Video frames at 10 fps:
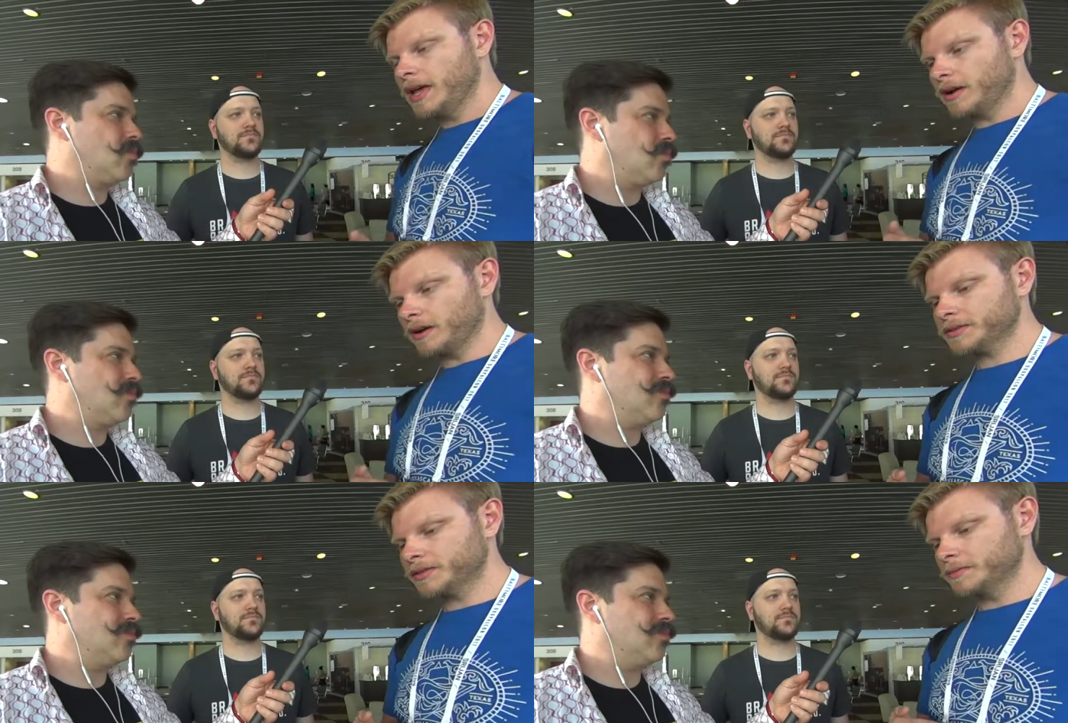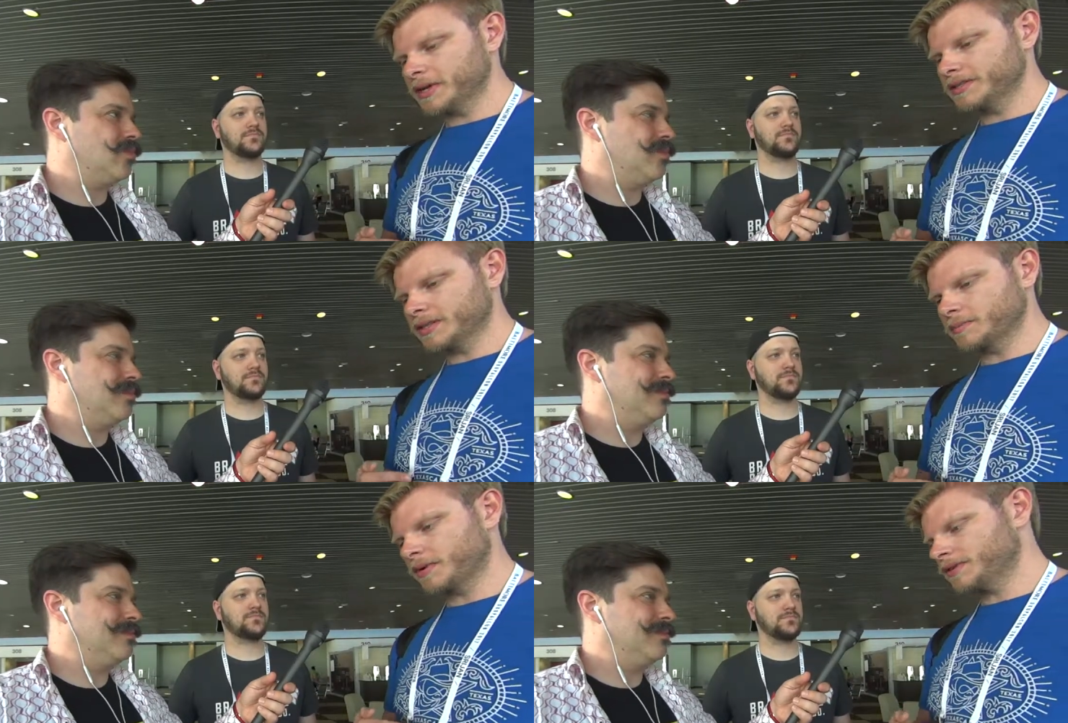Speaker 1: it also means
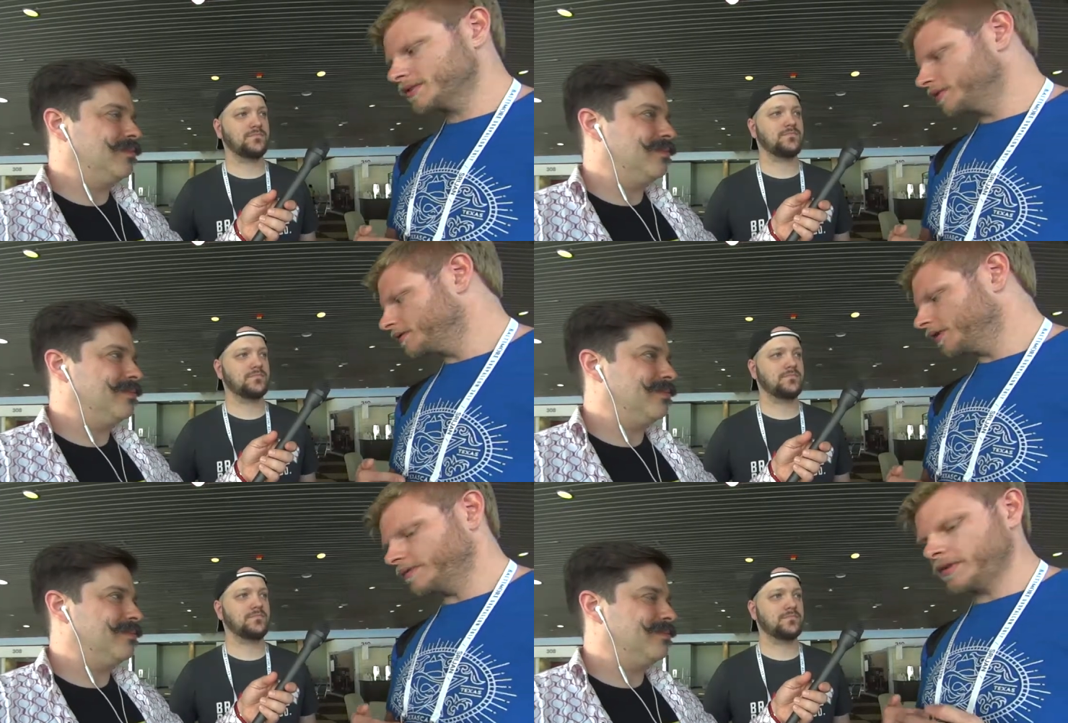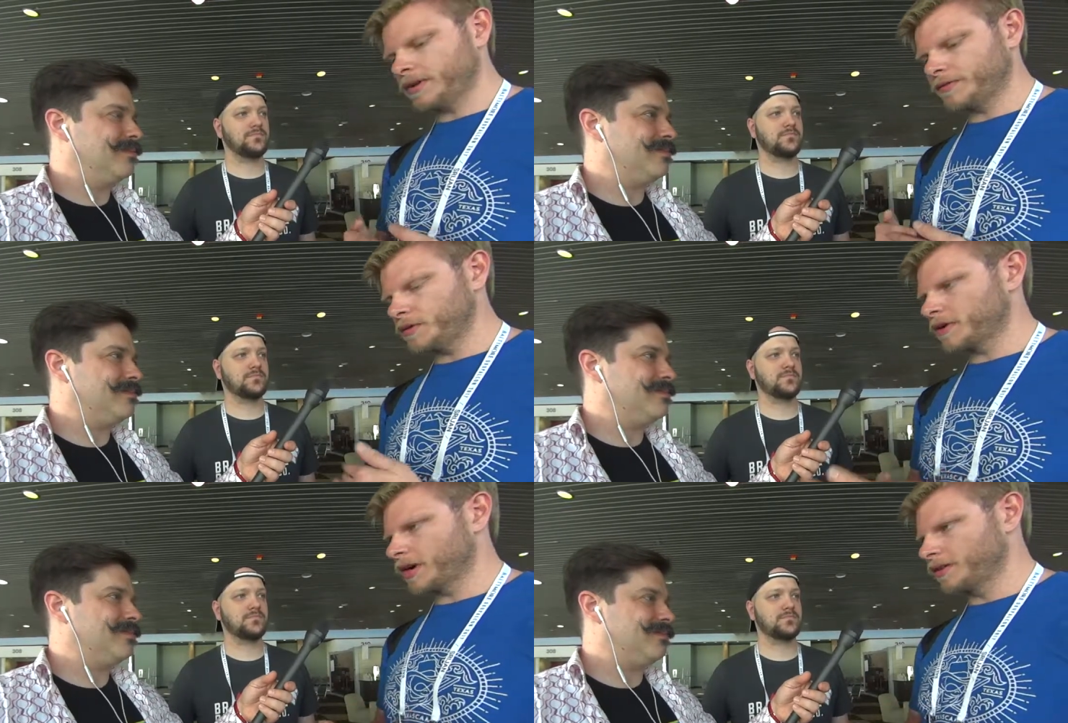that the person, if, if
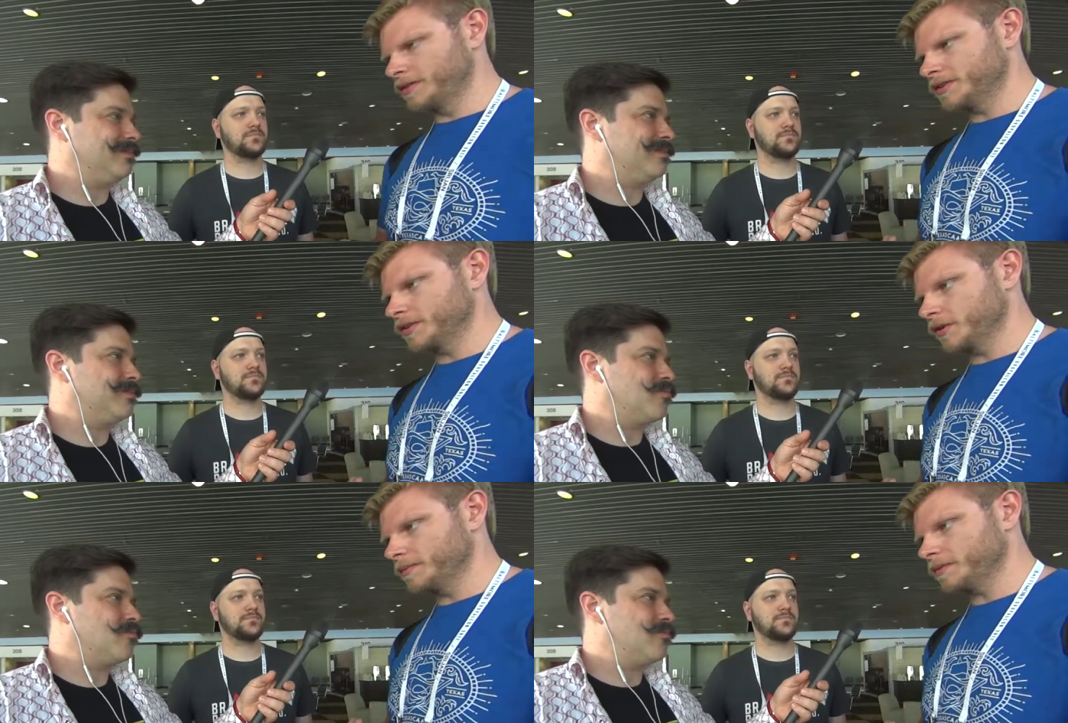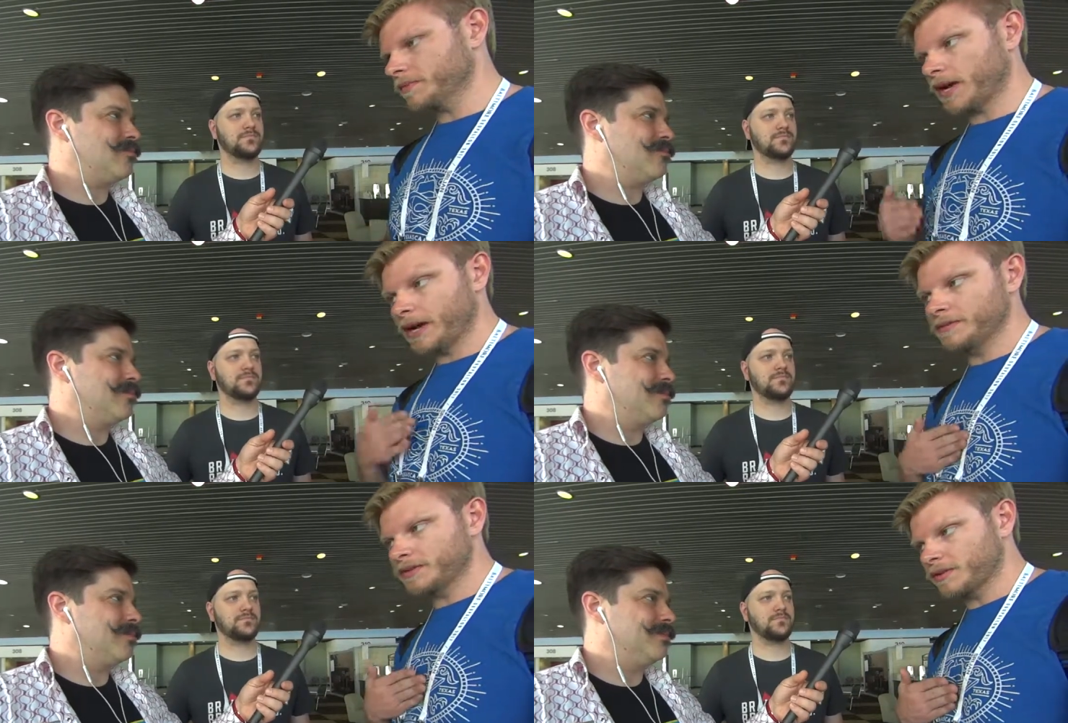you and I are in disagreement, I
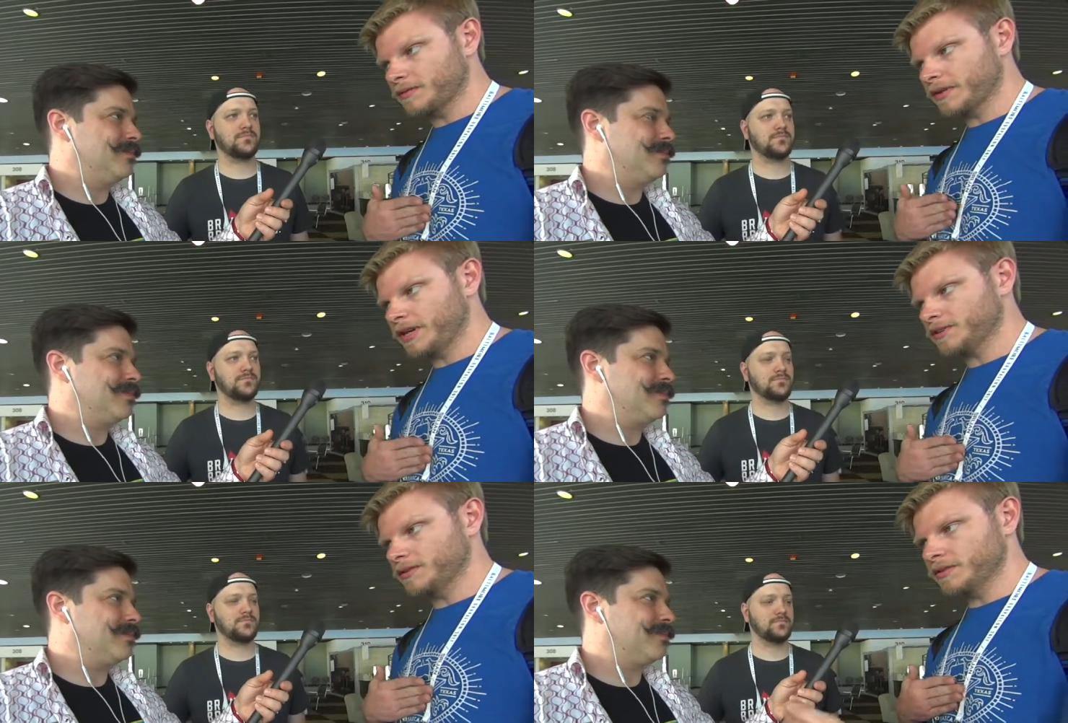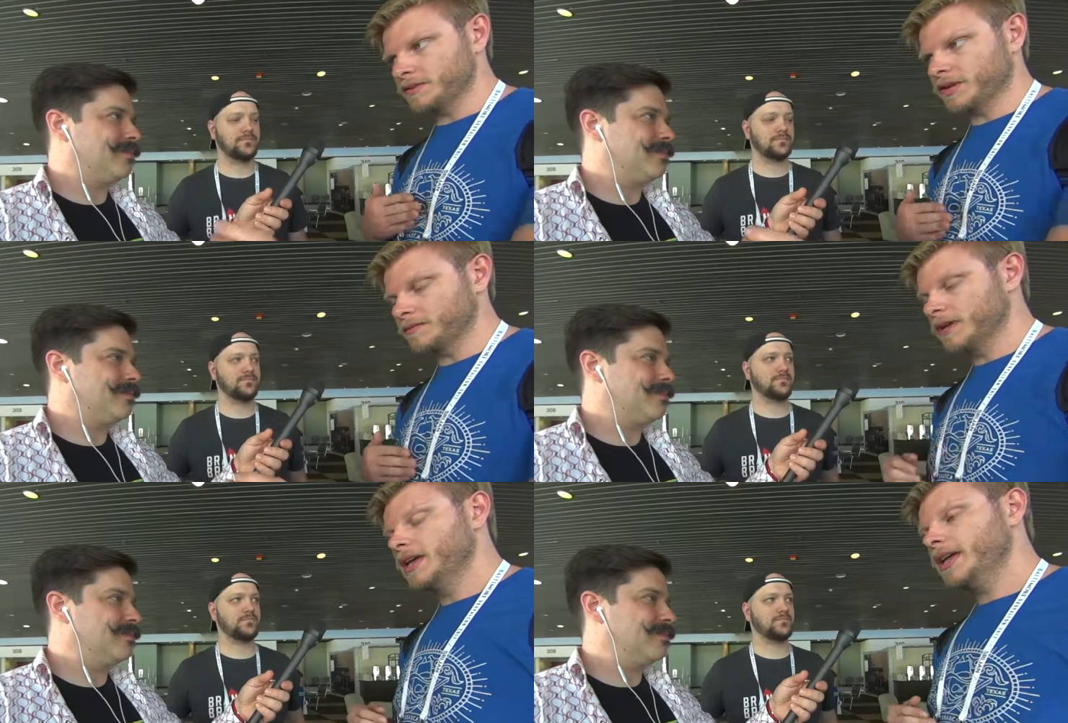have the certification, you
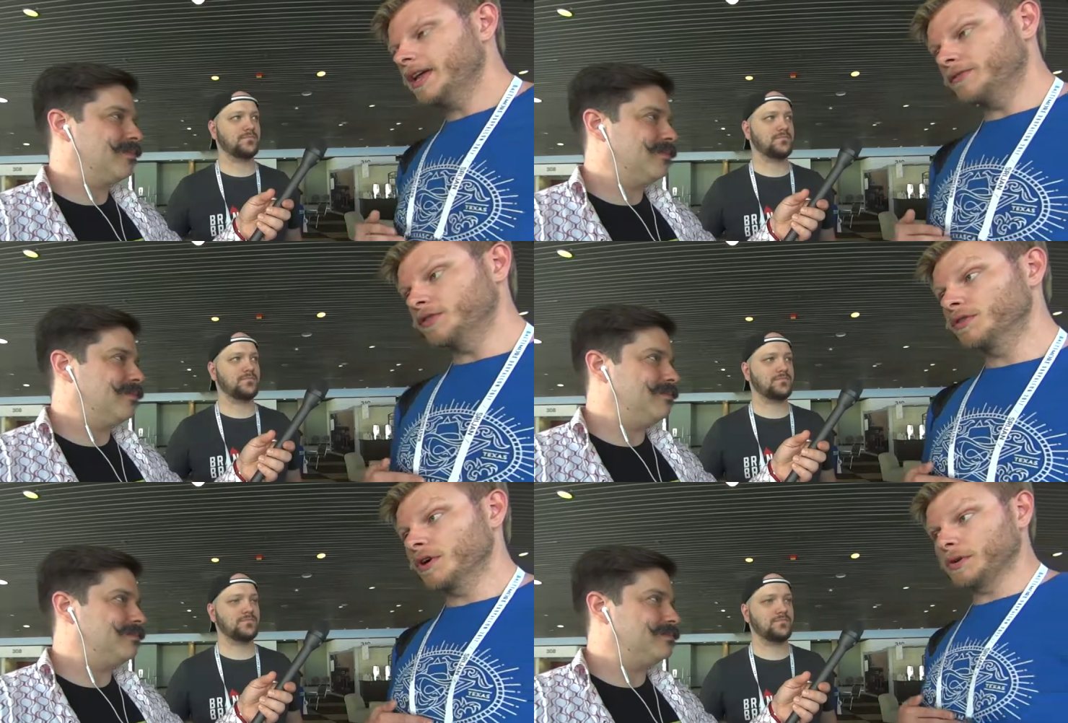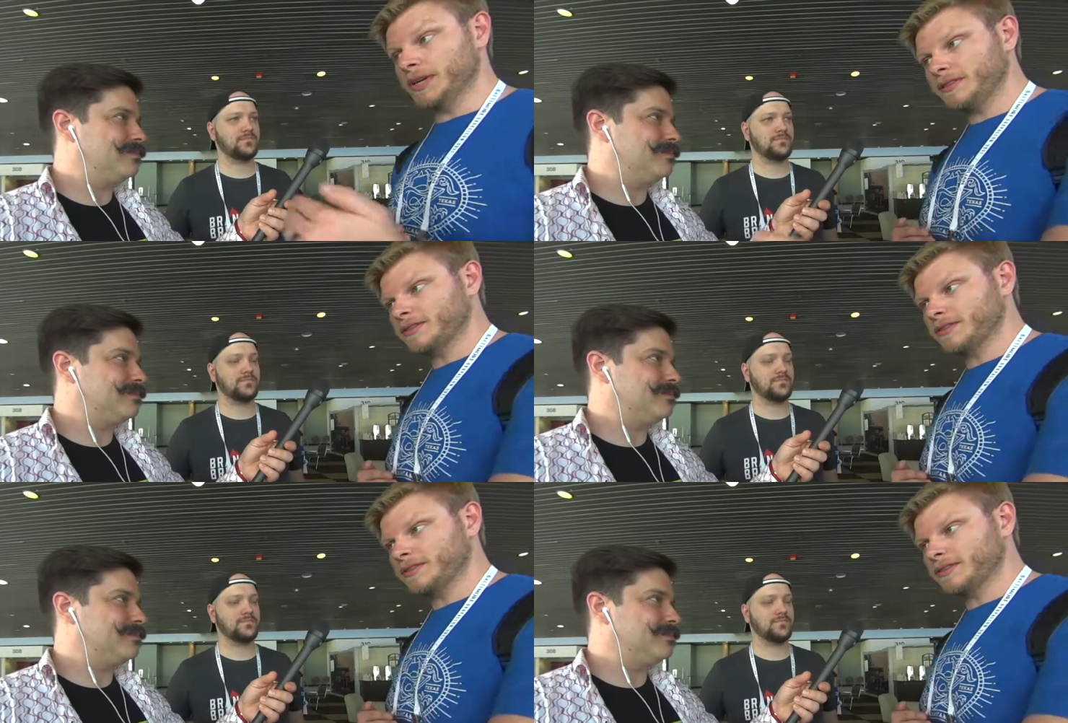don't. If you go get the